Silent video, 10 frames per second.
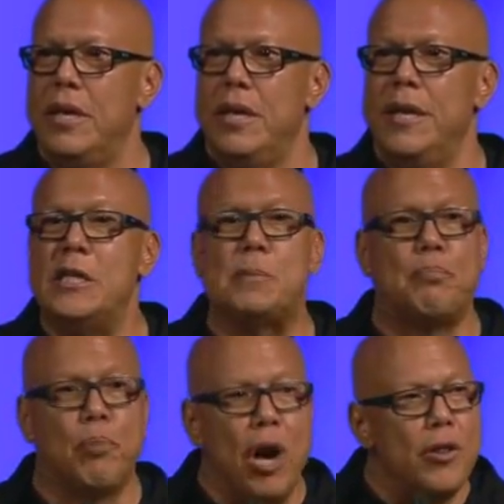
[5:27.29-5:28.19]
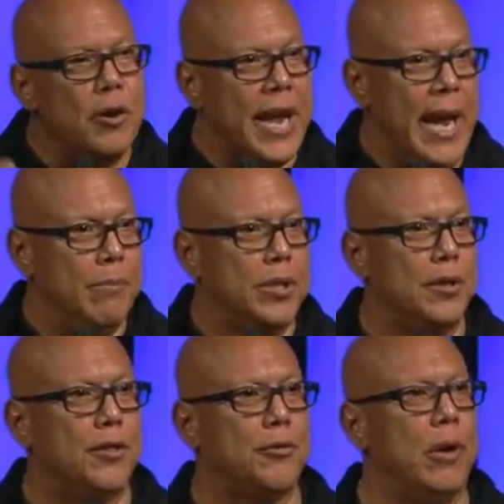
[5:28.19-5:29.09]
his brother came to
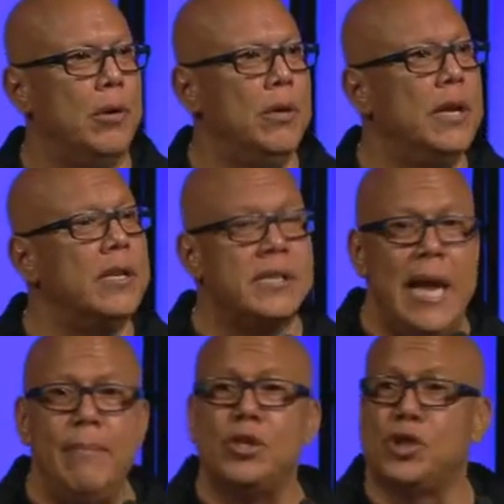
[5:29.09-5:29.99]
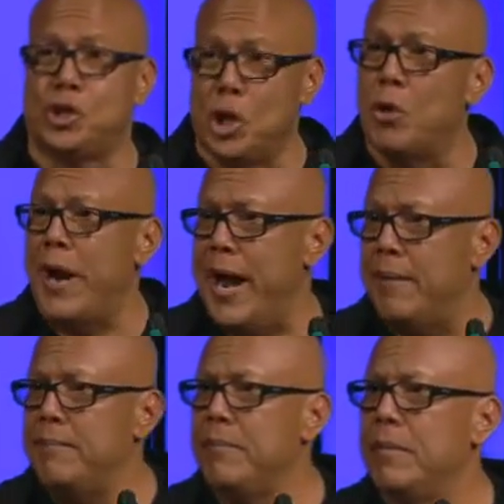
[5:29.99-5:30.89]
the throne, and his name is
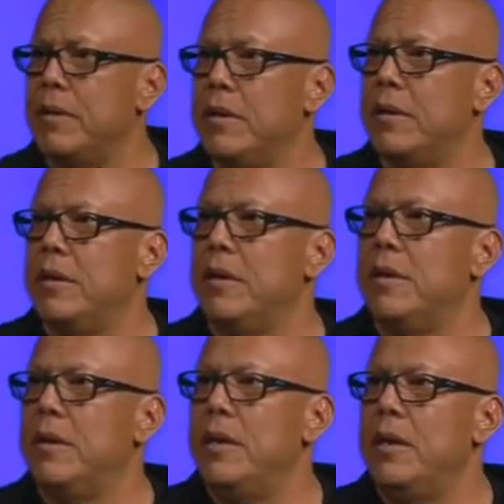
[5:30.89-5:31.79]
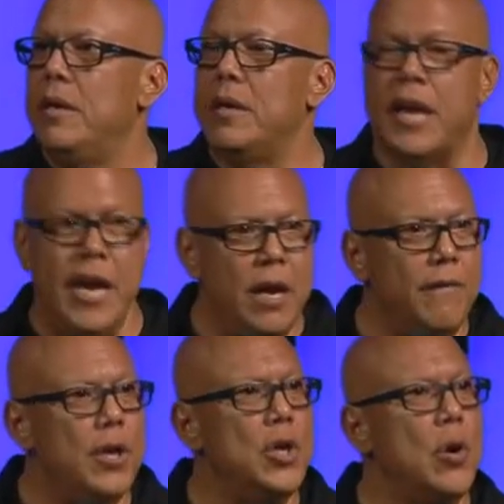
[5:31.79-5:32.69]
Joram, king of
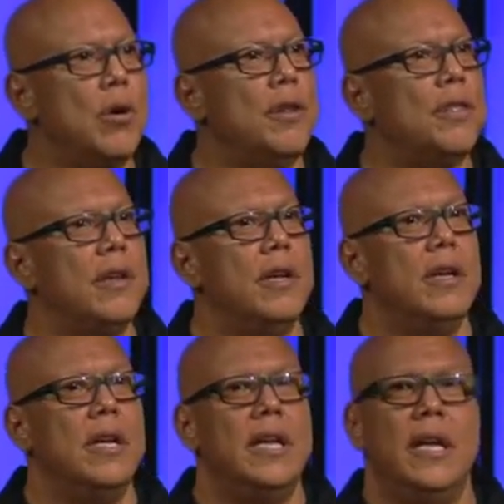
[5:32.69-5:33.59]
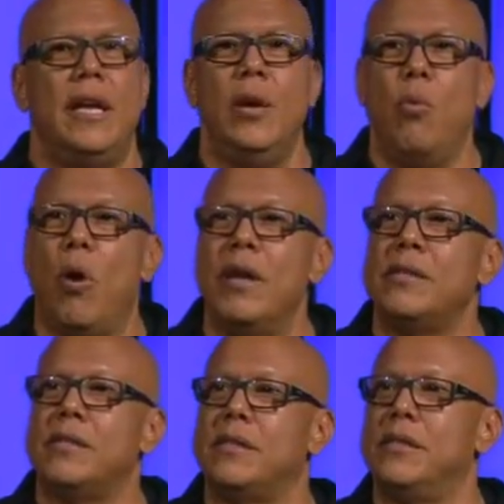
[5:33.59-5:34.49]
the north. He
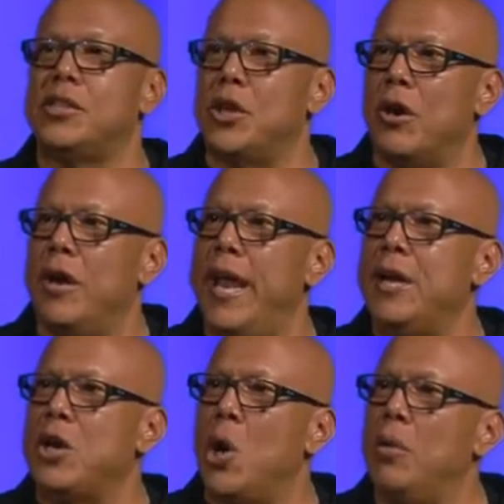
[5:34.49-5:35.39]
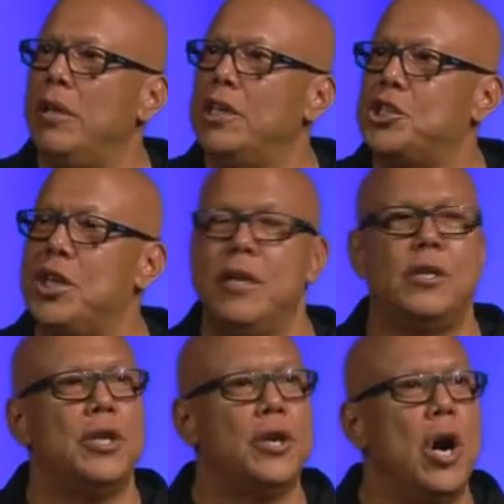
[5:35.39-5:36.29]
wants to start a coalition
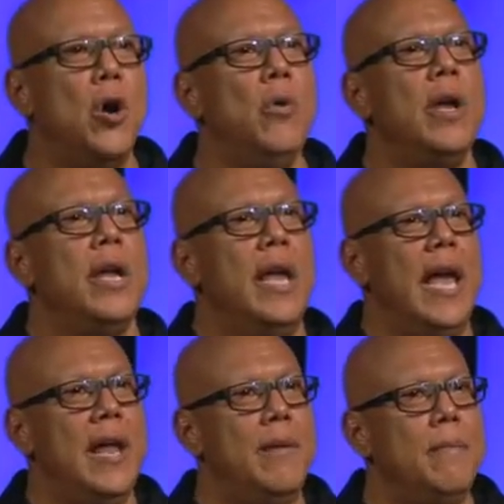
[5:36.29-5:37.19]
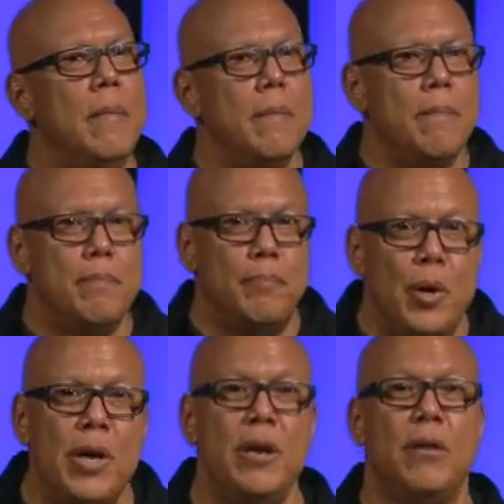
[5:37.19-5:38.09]
to go and
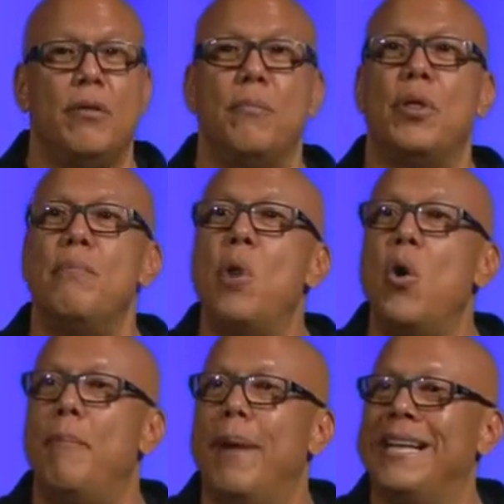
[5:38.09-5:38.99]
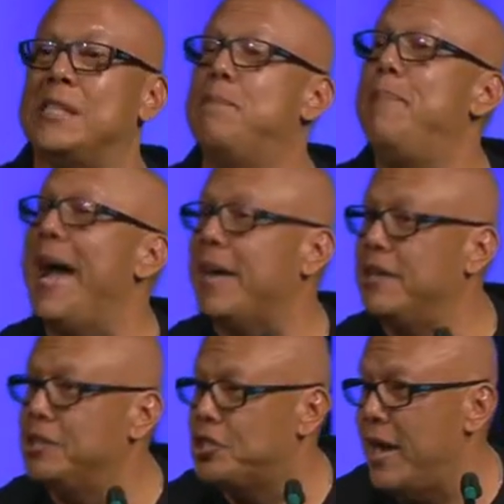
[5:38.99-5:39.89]
put the Moabites back in
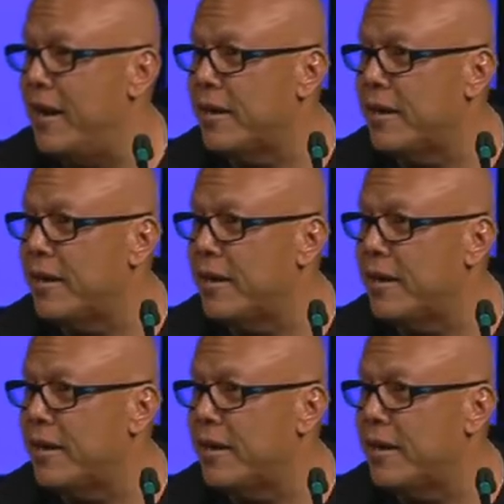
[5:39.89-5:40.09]
check.